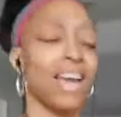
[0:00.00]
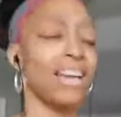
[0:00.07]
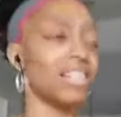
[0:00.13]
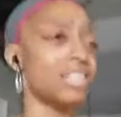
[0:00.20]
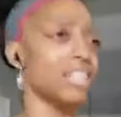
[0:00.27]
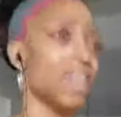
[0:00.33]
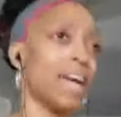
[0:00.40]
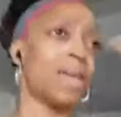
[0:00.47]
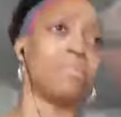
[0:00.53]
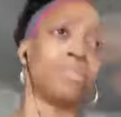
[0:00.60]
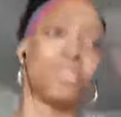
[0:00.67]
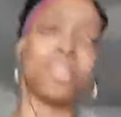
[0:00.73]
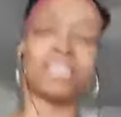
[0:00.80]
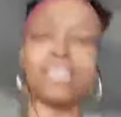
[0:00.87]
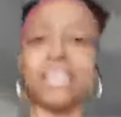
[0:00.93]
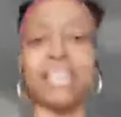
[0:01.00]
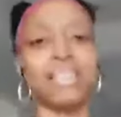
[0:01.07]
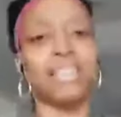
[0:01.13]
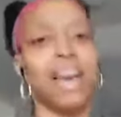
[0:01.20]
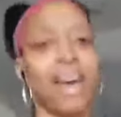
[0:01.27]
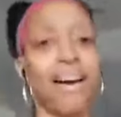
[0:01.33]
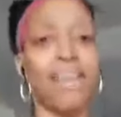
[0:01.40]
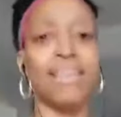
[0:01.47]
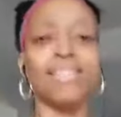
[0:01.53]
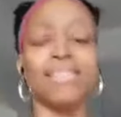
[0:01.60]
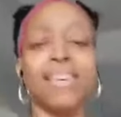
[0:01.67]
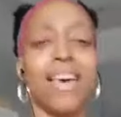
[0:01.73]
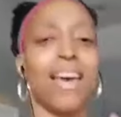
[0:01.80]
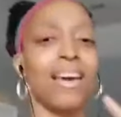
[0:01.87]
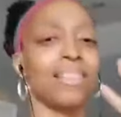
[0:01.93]
And she came dressed to the nines.
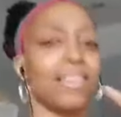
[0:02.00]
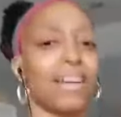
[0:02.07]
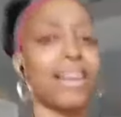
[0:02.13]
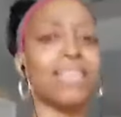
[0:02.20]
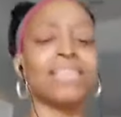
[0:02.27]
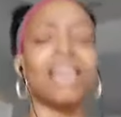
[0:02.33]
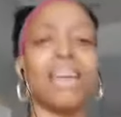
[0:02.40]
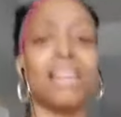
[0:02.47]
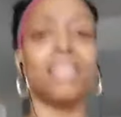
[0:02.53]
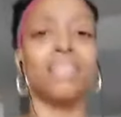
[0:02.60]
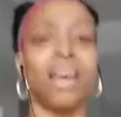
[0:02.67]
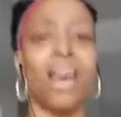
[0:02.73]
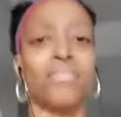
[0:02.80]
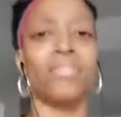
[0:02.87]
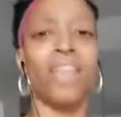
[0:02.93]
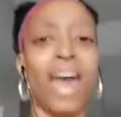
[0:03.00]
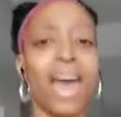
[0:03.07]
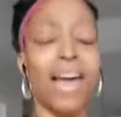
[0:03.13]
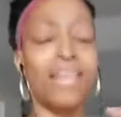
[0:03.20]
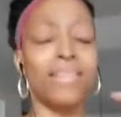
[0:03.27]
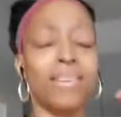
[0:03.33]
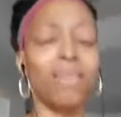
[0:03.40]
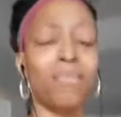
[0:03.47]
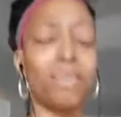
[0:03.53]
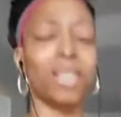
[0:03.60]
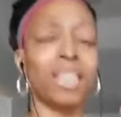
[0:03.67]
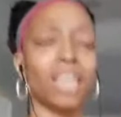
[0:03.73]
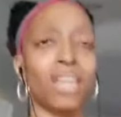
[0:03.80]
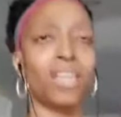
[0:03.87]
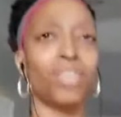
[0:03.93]
And like I said, now that
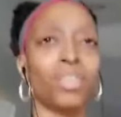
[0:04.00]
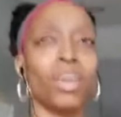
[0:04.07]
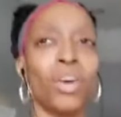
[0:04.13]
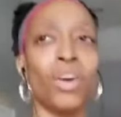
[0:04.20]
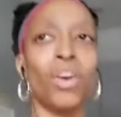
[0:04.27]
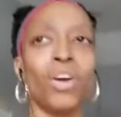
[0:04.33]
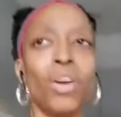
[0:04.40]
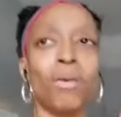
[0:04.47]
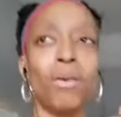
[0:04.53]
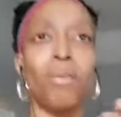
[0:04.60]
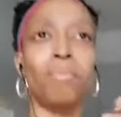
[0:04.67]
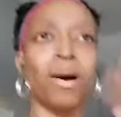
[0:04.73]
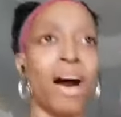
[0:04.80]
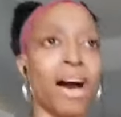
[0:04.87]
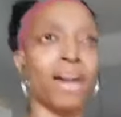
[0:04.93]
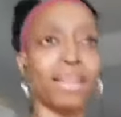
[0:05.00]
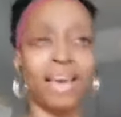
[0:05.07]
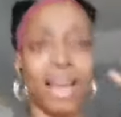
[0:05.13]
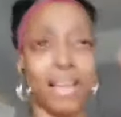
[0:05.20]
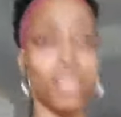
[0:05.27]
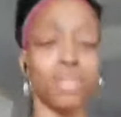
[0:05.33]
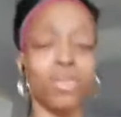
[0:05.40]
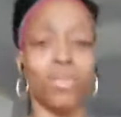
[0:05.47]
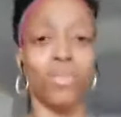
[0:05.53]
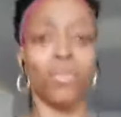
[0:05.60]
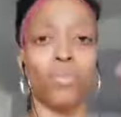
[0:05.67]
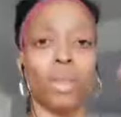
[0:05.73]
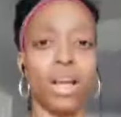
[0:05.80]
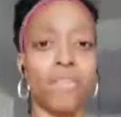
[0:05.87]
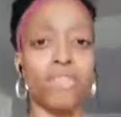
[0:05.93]
particular podcast or
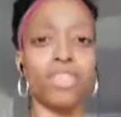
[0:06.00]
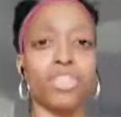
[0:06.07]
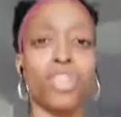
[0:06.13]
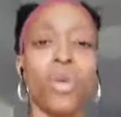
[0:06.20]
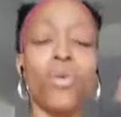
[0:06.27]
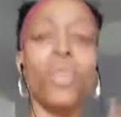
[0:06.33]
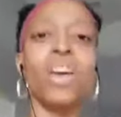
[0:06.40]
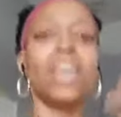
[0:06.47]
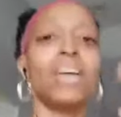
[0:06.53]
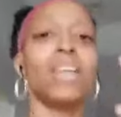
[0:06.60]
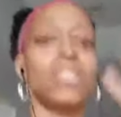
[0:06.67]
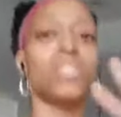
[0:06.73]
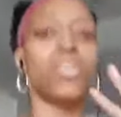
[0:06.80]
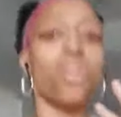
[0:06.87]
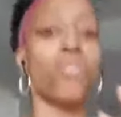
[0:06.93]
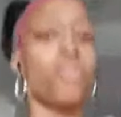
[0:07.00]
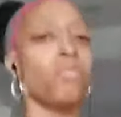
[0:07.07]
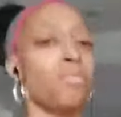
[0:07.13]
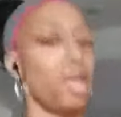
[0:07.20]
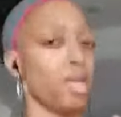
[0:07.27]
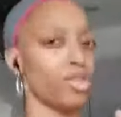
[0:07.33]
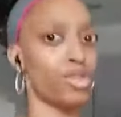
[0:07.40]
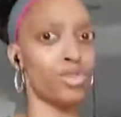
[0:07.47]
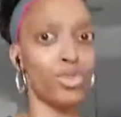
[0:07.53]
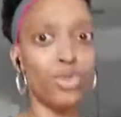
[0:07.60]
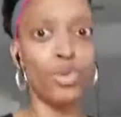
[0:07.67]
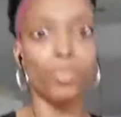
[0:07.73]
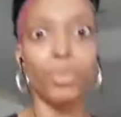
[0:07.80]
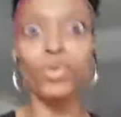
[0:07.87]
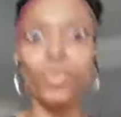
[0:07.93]
whatever show is known for being
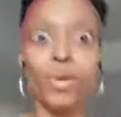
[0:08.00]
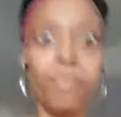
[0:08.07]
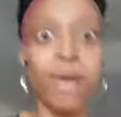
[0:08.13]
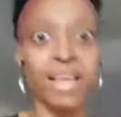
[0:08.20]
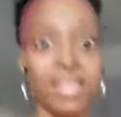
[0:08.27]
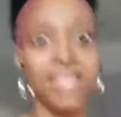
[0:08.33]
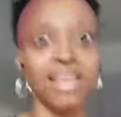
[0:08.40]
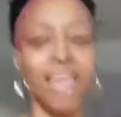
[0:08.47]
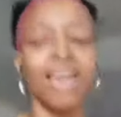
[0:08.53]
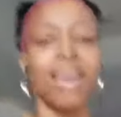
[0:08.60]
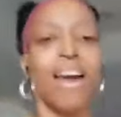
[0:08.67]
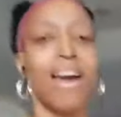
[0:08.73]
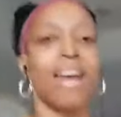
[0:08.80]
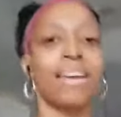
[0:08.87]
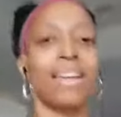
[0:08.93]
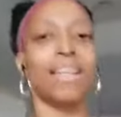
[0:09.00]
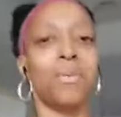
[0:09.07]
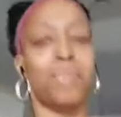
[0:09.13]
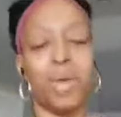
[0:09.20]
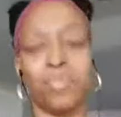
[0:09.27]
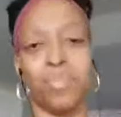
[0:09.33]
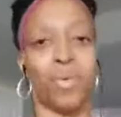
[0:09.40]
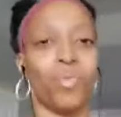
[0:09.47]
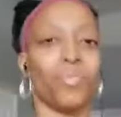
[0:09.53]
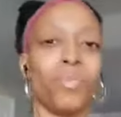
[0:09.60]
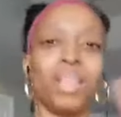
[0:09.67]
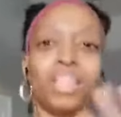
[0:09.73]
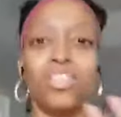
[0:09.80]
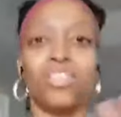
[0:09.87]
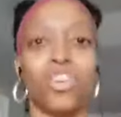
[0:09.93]
super duper messy and getting people
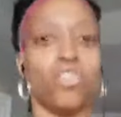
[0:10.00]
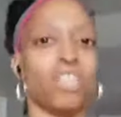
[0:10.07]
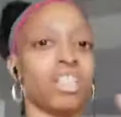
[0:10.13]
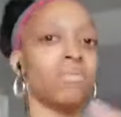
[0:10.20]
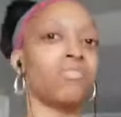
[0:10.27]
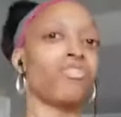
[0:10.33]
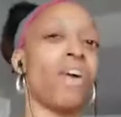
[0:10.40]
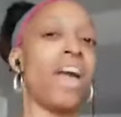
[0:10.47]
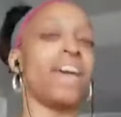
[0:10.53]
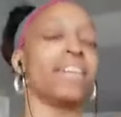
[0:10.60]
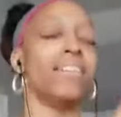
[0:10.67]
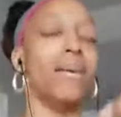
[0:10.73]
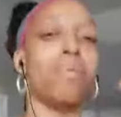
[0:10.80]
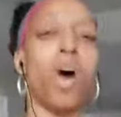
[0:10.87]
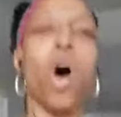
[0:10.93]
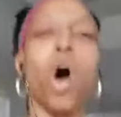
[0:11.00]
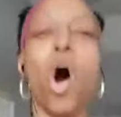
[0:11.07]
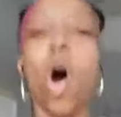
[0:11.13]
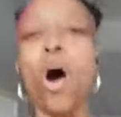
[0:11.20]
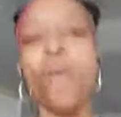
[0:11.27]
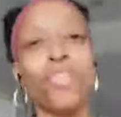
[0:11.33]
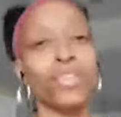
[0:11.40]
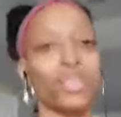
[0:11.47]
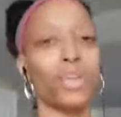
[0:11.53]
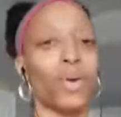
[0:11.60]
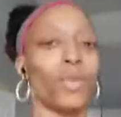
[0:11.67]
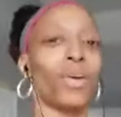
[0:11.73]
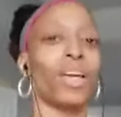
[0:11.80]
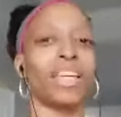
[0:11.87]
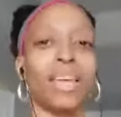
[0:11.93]
real, just dragging up all the
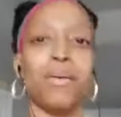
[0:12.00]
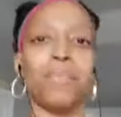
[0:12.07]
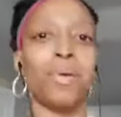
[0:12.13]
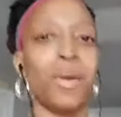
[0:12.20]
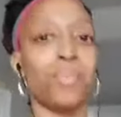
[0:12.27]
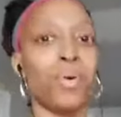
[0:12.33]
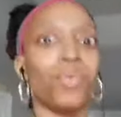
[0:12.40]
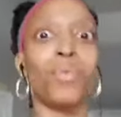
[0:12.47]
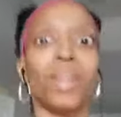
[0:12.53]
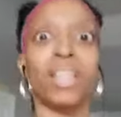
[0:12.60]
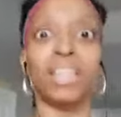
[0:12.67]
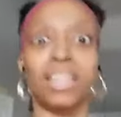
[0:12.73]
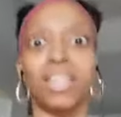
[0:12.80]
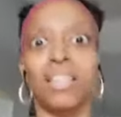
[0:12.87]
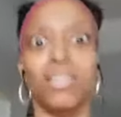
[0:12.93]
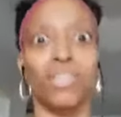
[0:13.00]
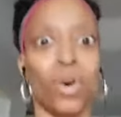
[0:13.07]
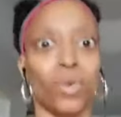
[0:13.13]
dirt and getting people really,